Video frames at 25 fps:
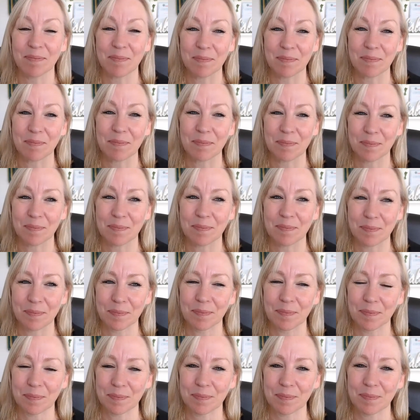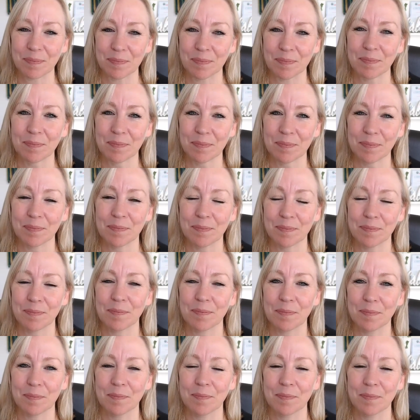
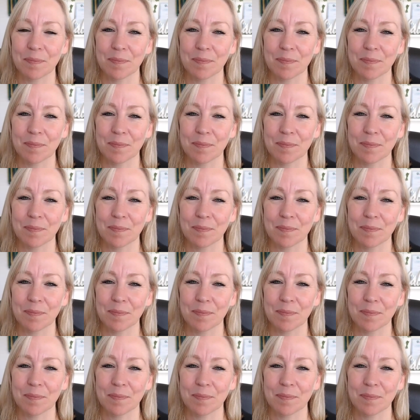Nothing is said.